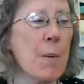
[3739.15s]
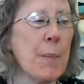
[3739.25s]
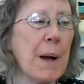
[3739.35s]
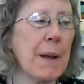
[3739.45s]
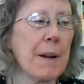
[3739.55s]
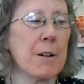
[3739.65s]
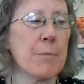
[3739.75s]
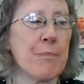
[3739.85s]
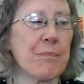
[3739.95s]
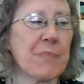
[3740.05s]
But
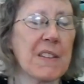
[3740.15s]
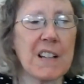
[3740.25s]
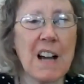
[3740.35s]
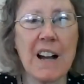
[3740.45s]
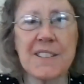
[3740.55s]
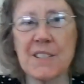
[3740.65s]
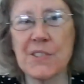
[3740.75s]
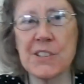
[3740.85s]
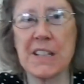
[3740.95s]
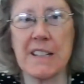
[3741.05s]
the cost
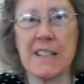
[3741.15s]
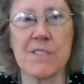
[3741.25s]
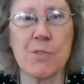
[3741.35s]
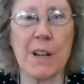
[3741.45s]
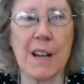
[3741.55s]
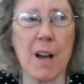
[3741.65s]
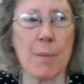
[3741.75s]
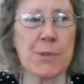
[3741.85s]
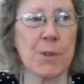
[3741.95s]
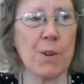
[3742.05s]
of seed is going
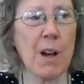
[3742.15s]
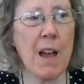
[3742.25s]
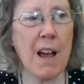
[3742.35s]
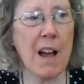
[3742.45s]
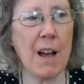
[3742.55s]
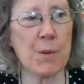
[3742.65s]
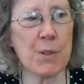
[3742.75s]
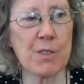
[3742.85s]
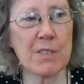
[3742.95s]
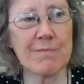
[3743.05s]
up, so I
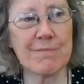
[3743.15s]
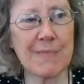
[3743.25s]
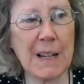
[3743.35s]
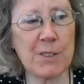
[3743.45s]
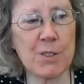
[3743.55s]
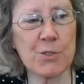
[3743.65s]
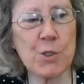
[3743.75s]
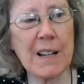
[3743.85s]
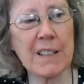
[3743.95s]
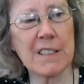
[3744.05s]
would, I don't know,
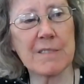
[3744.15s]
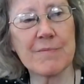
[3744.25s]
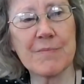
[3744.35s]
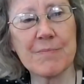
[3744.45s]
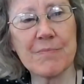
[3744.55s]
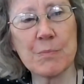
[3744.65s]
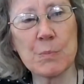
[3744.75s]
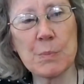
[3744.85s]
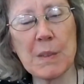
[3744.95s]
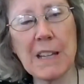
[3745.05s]
try to
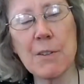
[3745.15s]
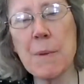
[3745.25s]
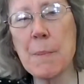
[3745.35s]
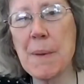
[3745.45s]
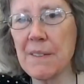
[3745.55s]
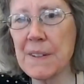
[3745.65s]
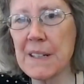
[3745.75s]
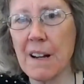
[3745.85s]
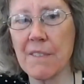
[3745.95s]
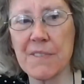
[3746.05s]
give them the
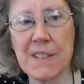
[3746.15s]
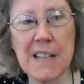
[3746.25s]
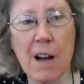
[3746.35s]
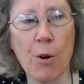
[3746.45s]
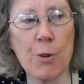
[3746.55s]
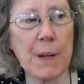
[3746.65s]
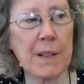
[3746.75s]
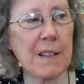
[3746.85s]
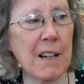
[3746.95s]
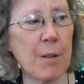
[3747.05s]
benefit of the doubt, but